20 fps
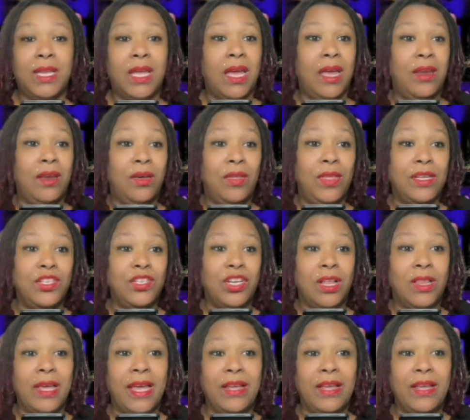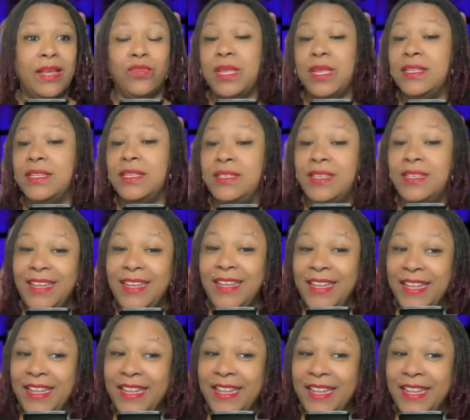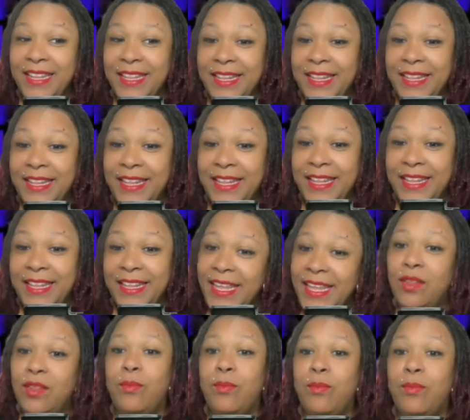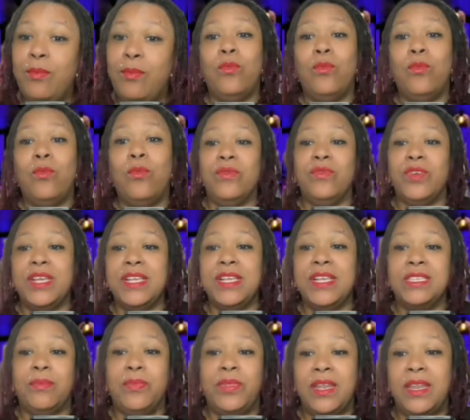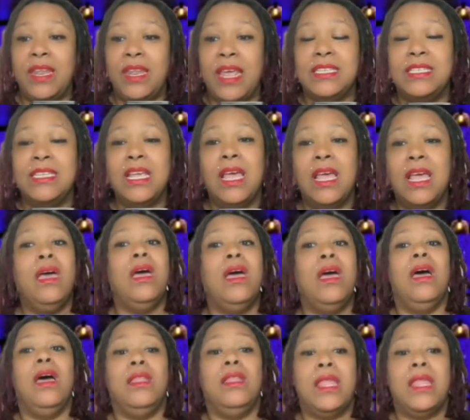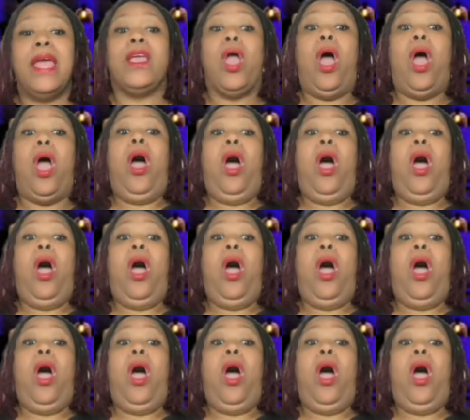I know that y'all like for me to ting the bell when we read something that's like.